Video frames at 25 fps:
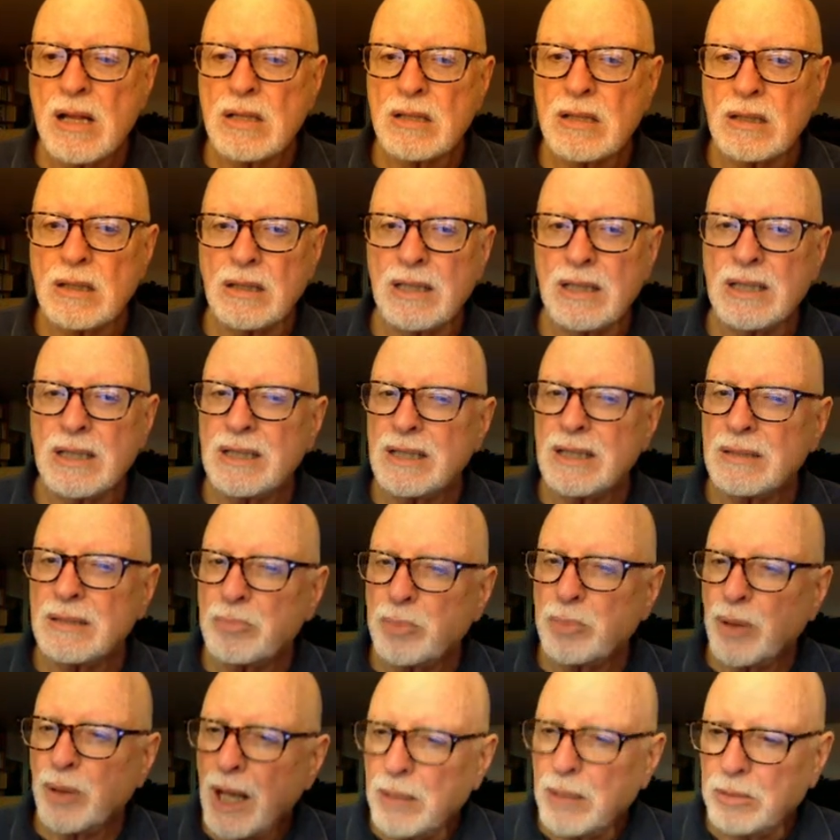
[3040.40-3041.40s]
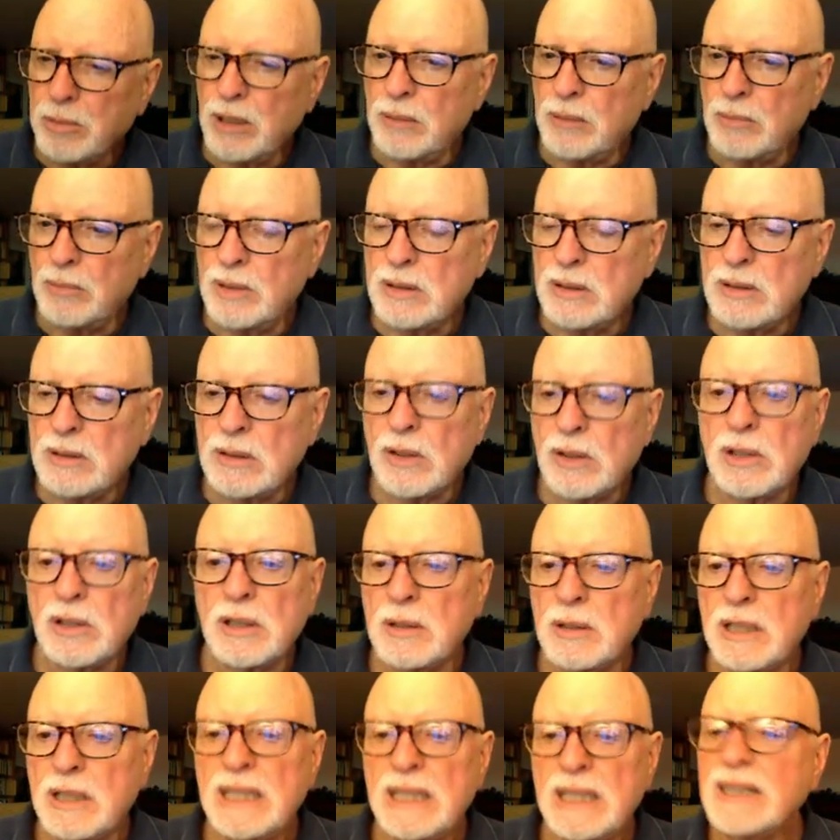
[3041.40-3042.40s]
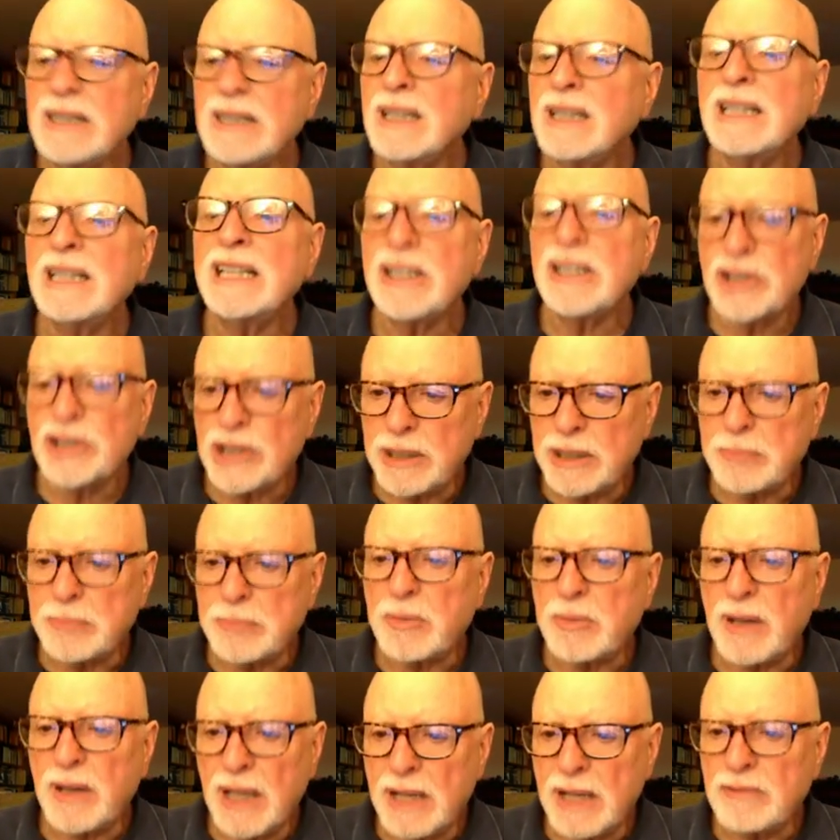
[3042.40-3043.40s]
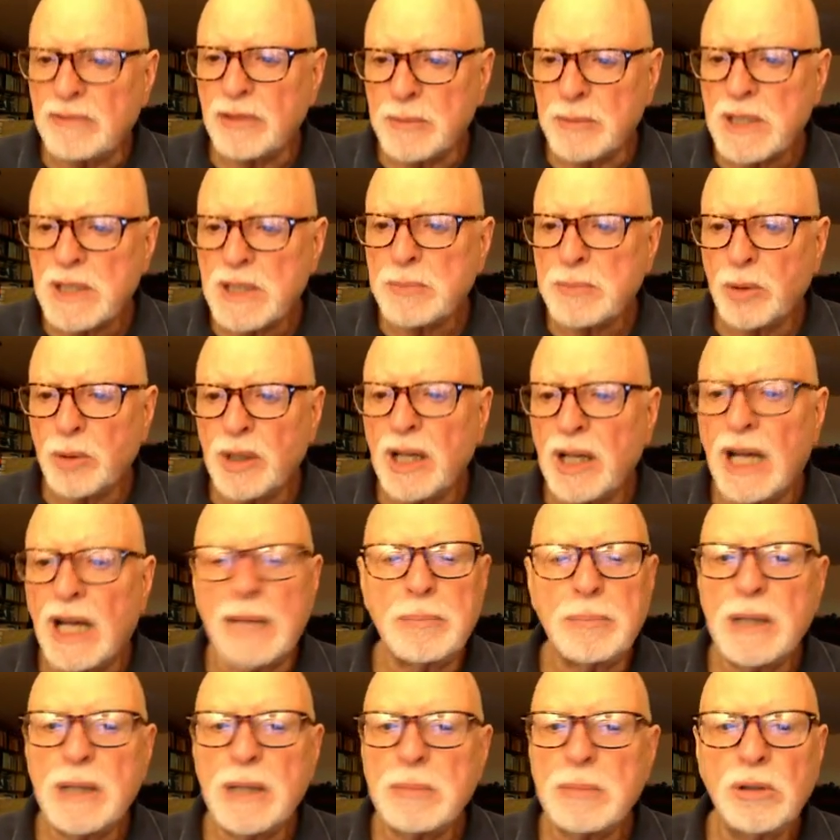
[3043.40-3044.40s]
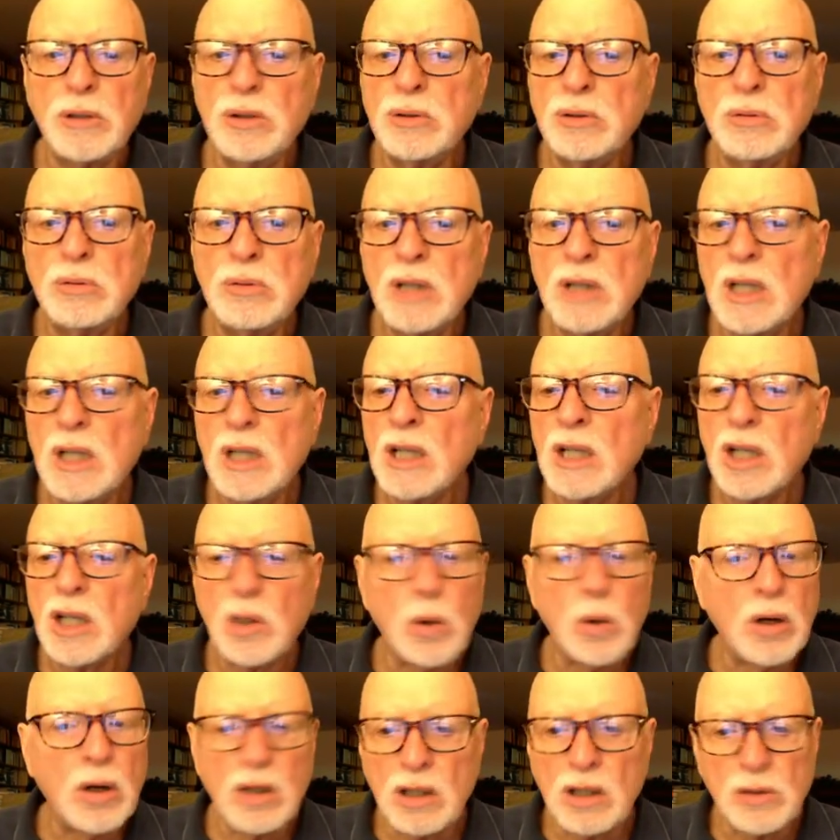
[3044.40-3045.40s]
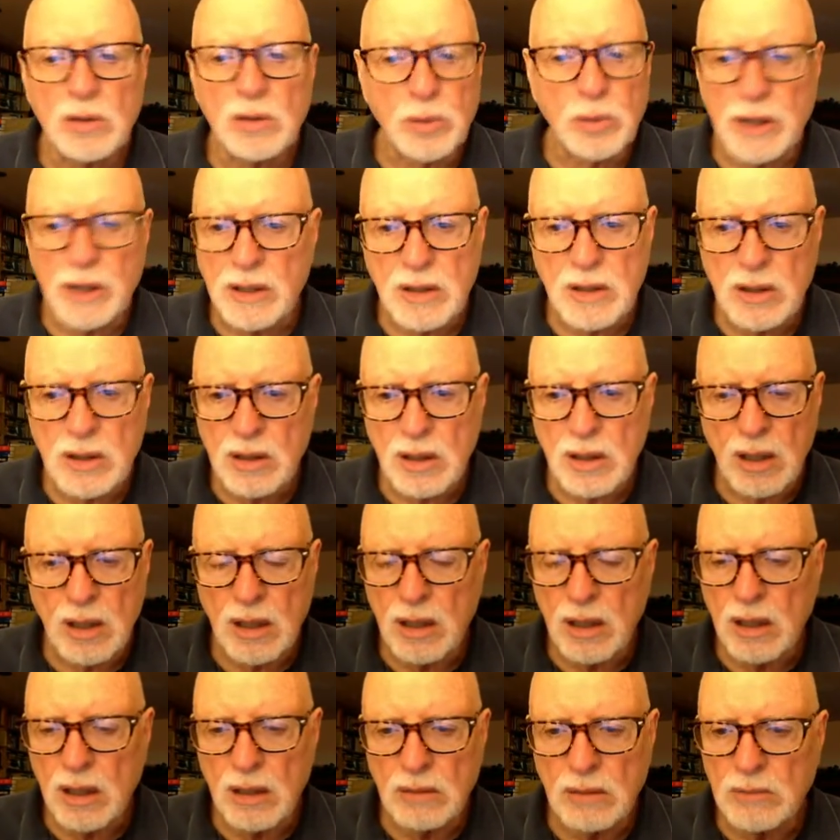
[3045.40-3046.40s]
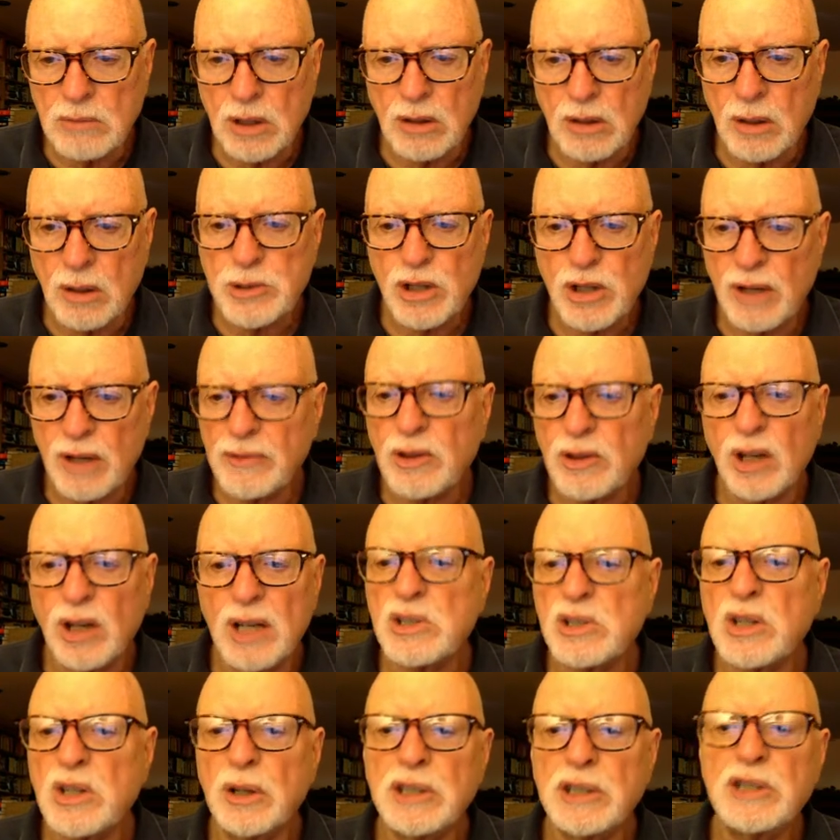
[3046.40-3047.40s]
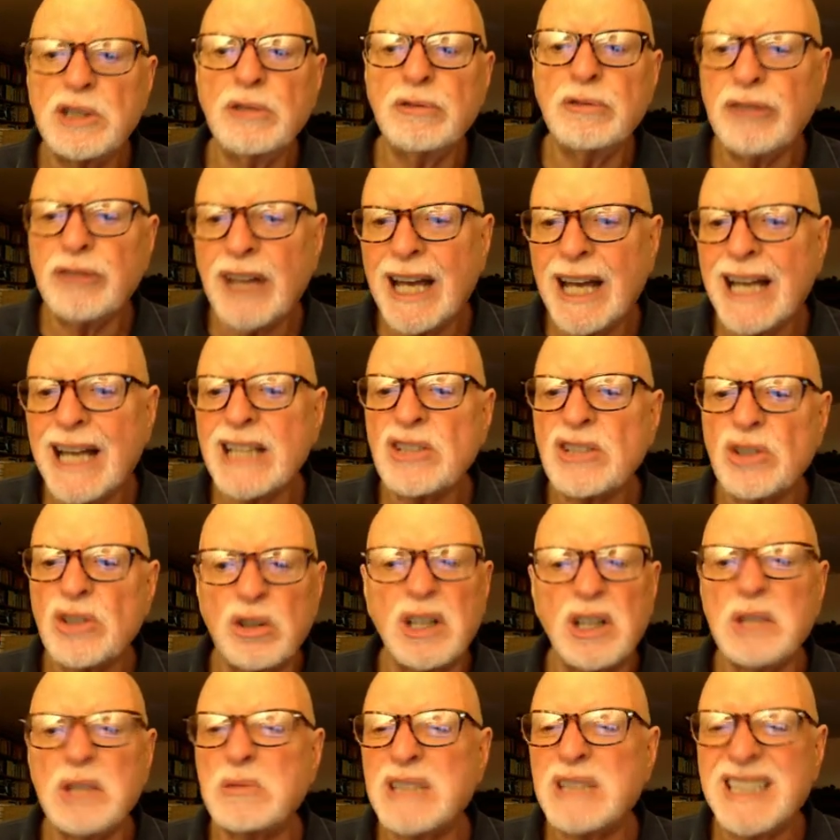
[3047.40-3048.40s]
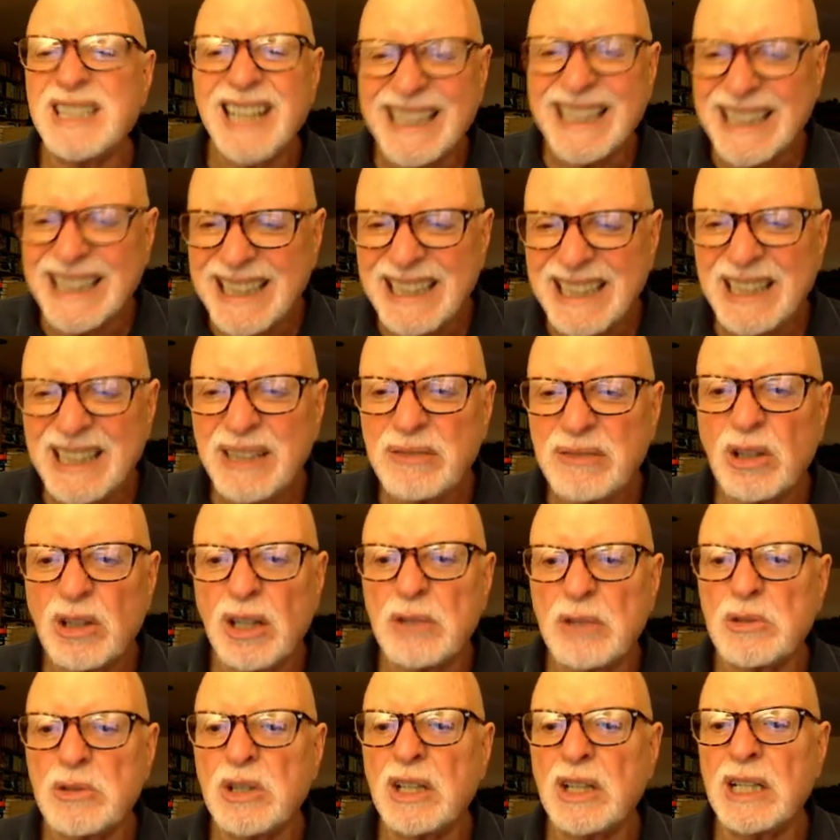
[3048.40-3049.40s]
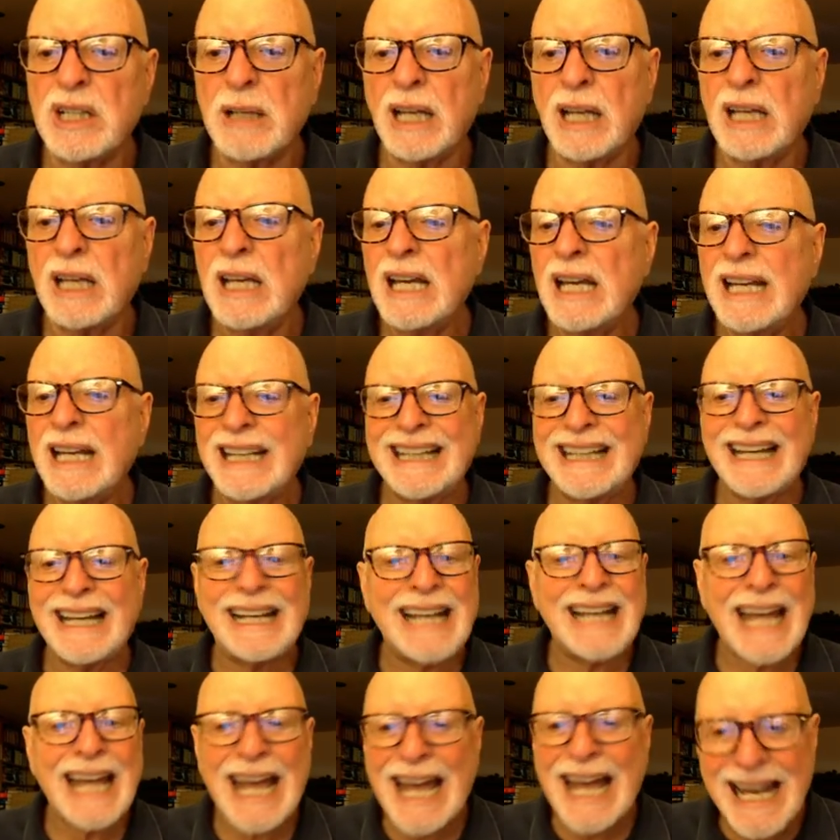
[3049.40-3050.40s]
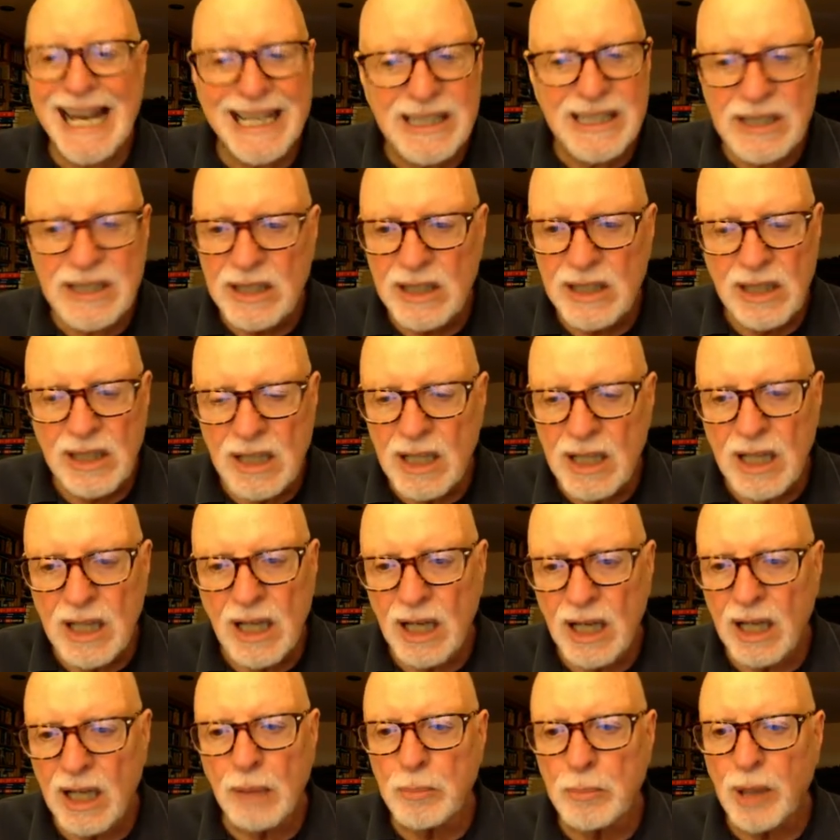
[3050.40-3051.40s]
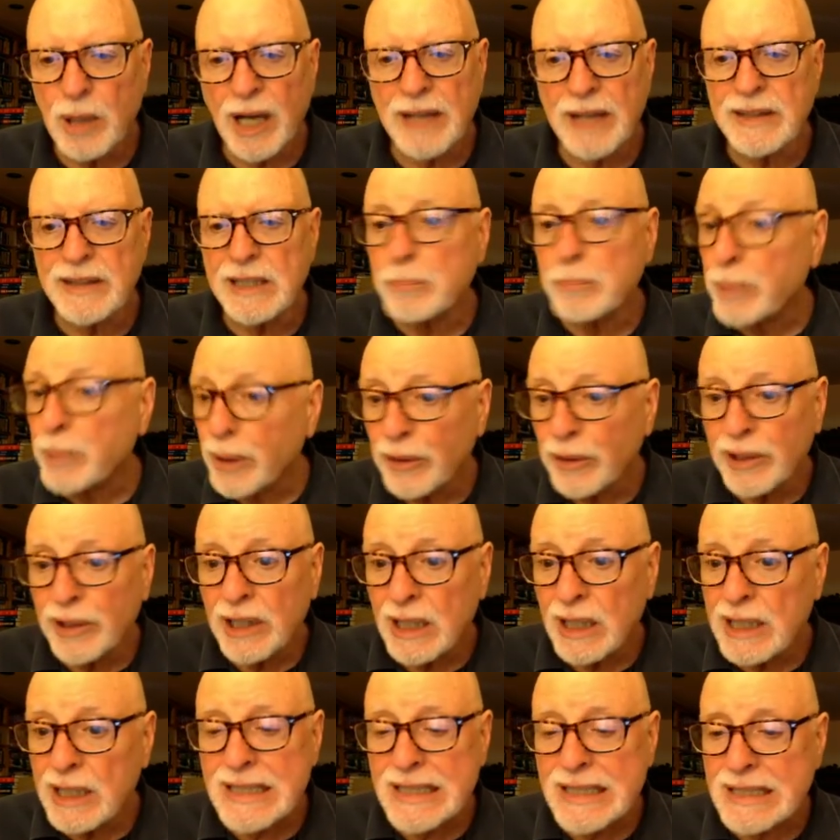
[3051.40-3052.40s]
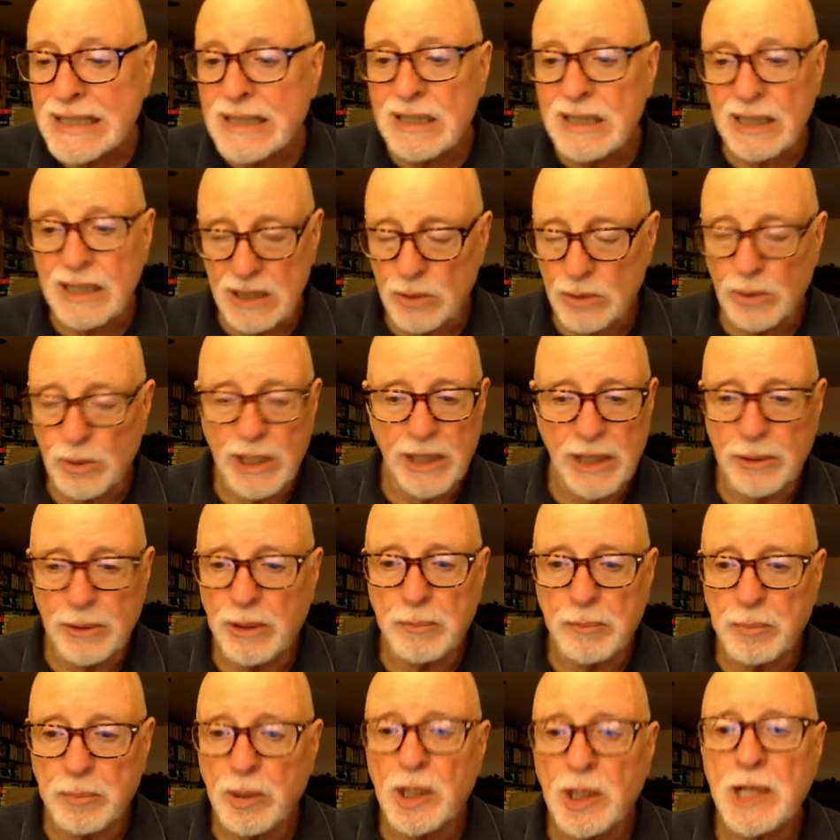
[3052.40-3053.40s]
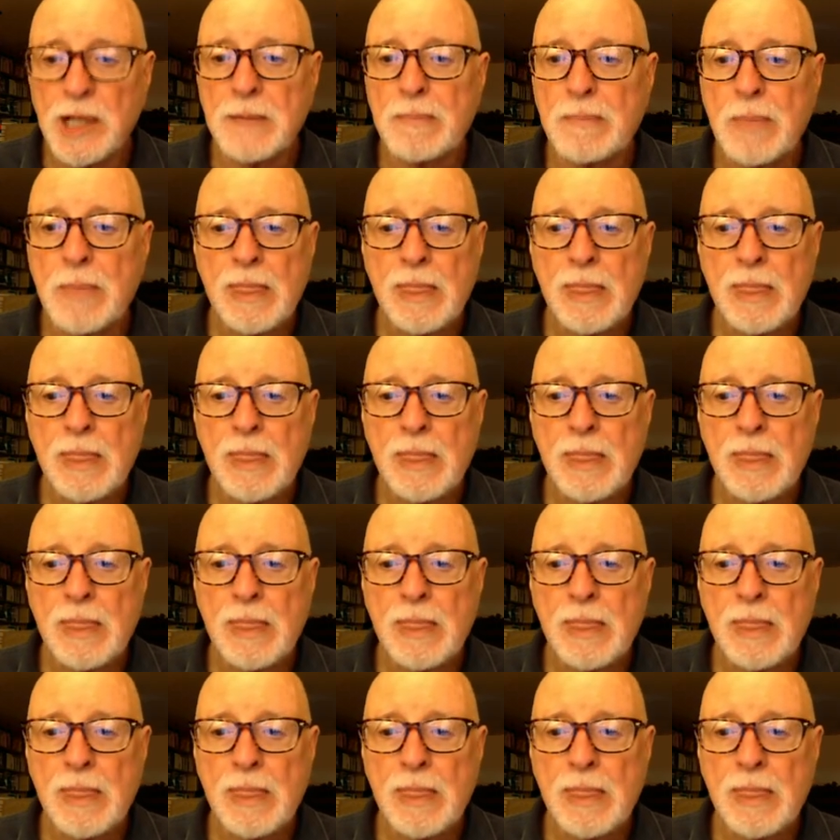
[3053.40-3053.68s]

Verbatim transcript: So this is a problem. Uh, in the leadership, then, from this point on, people who quarreled with uh, Gorbachev, thought he was going too fast, or thought he was naive, thought he was going to get had uh, by the imperialists. That's the way they would have put it.